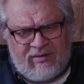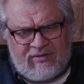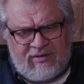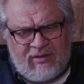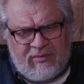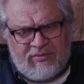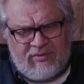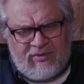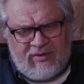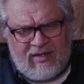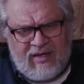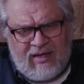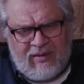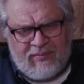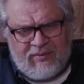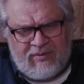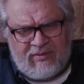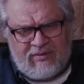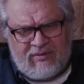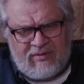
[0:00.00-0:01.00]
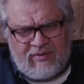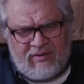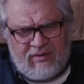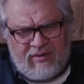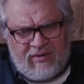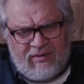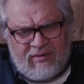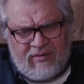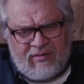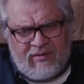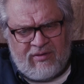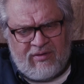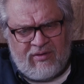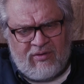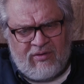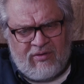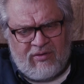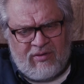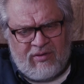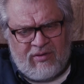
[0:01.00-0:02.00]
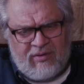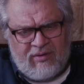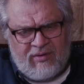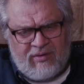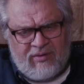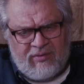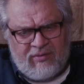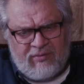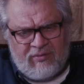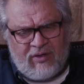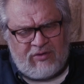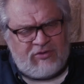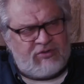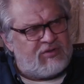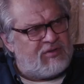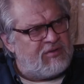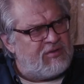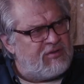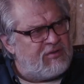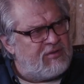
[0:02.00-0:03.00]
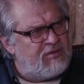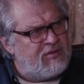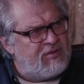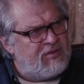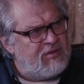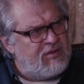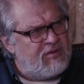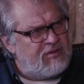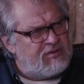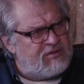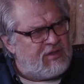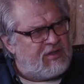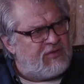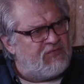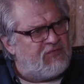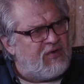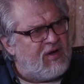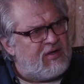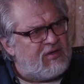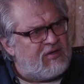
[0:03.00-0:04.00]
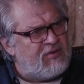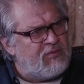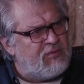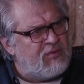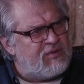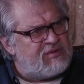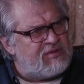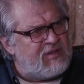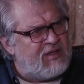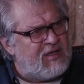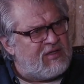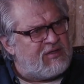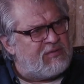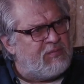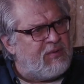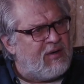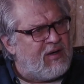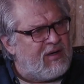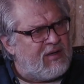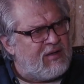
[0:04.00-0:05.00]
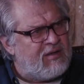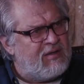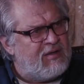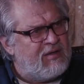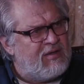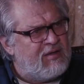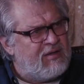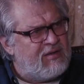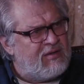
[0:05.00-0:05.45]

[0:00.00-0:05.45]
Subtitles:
something happened. The Russian jet fighter was hit by